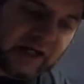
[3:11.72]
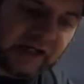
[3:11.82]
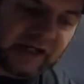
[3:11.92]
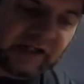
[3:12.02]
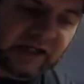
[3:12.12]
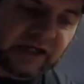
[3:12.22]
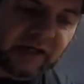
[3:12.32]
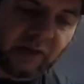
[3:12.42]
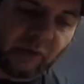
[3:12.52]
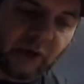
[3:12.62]
didn't
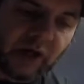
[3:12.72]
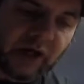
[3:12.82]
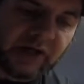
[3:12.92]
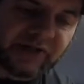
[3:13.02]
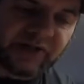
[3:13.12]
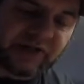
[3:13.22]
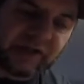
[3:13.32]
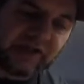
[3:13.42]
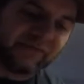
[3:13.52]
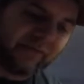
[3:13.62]
get was
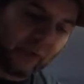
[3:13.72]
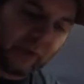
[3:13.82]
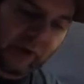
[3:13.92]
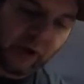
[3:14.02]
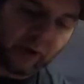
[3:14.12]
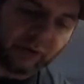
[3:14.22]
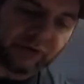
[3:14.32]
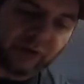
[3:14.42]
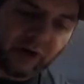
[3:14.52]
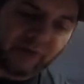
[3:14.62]
the Ford
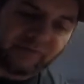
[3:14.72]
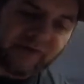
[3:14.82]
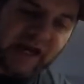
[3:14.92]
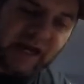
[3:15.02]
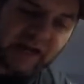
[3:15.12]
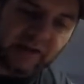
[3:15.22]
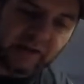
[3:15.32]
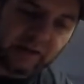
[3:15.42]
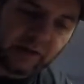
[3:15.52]
Aerostar van